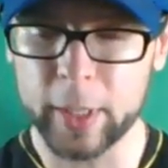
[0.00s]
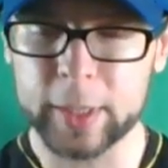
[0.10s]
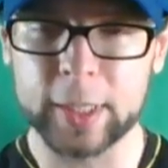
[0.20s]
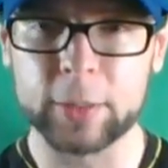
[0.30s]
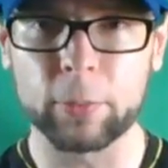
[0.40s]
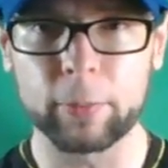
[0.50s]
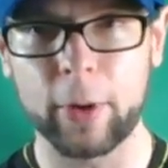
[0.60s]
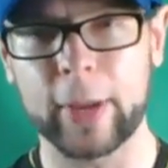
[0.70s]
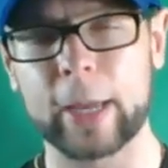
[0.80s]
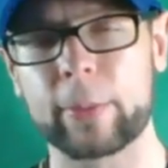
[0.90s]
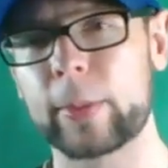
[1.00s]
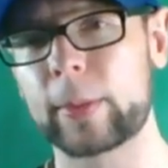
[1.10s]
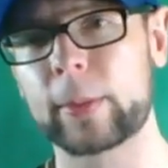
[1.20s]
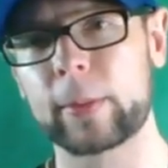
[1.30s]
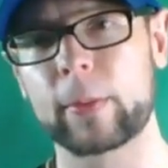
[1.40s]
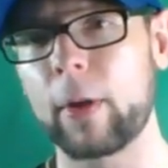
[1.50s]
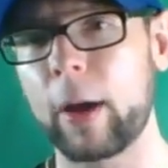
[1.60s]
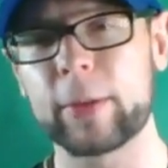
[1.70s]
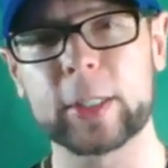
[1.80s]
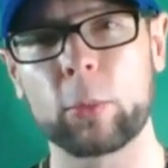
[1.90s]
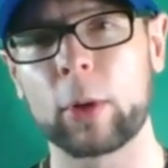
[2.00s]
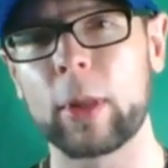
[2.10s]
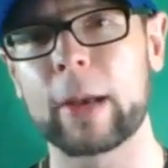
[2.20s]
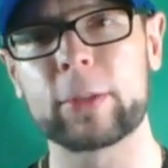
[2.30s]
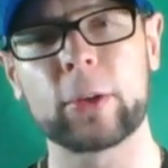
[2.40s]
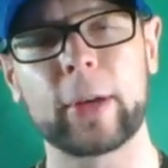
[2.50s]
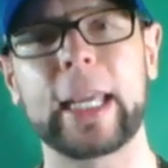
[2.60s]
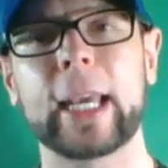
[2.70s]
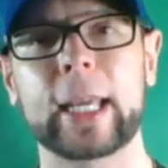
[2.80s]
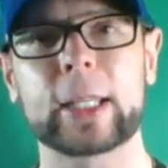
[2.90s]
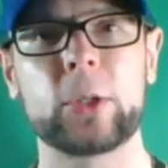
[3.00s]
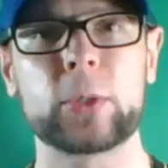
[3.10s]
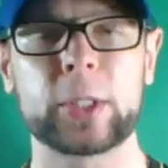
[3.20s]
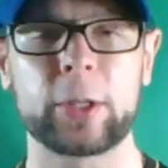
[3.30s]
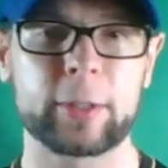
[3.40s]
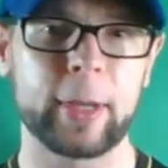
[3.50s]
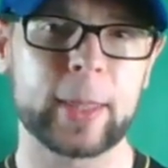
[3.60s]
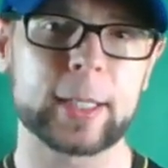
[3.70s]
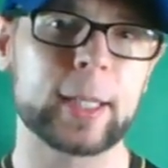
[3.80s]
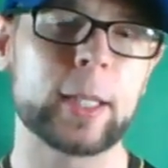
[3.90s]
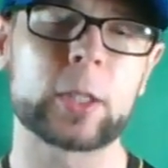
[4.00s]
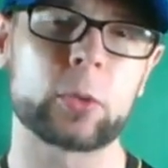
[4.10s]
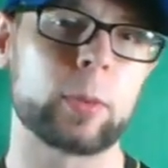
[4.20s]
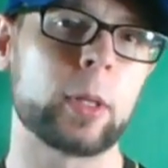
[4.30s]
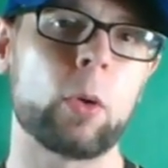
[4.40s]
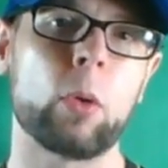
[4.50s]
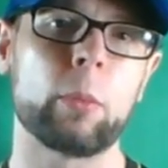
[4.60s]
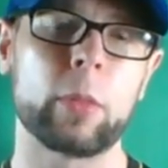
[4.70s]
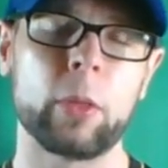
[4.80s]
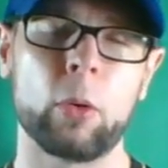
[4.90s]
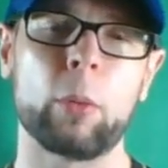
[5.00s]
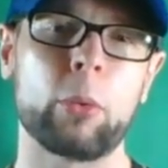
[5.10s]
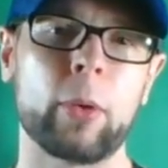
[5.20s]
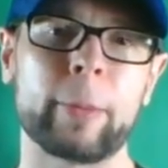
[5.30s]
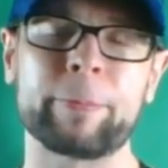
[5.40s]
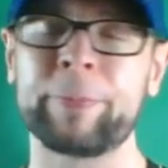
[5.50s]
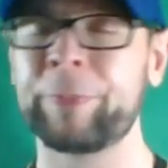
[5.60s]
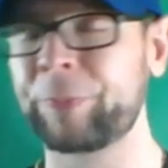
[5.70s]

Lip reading: this is, okay. Obviously we're live, so I can't get too serious about this. And this is really the whole point.